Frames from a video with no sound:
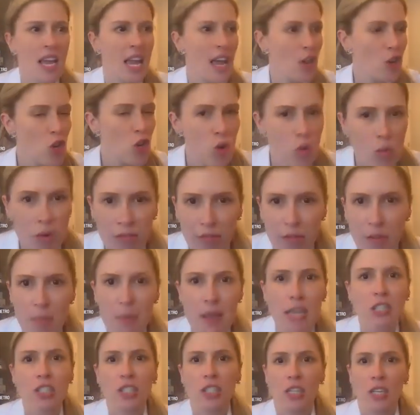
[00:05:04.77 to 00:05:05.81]
New
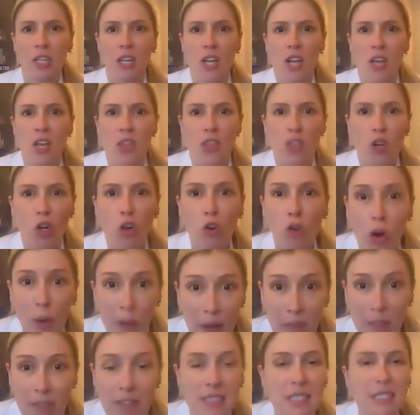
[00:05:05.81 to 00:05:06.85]
information, they're
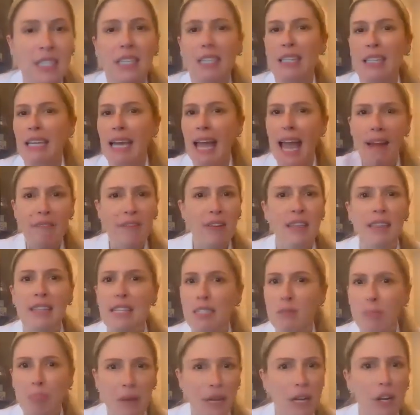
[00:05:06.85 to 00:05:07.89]
growing physically,
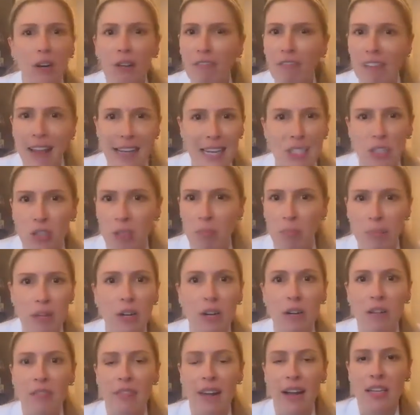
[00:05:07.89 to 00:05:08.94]
everything's bigger and faster and bigger
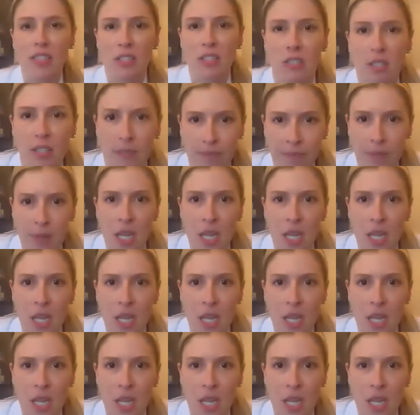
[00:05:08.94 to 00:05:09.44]
and faster.